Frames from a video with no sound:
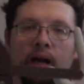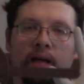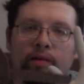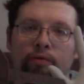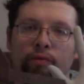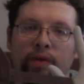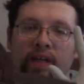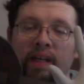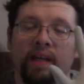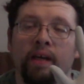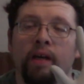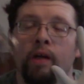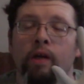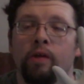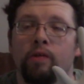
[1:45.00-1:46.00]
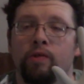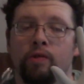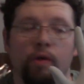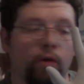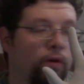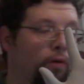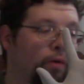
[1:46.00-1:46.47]
Creed.
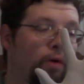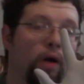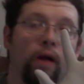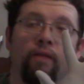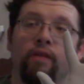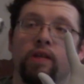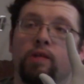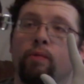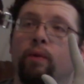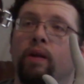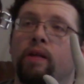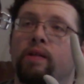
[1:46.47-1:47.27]
So on this one it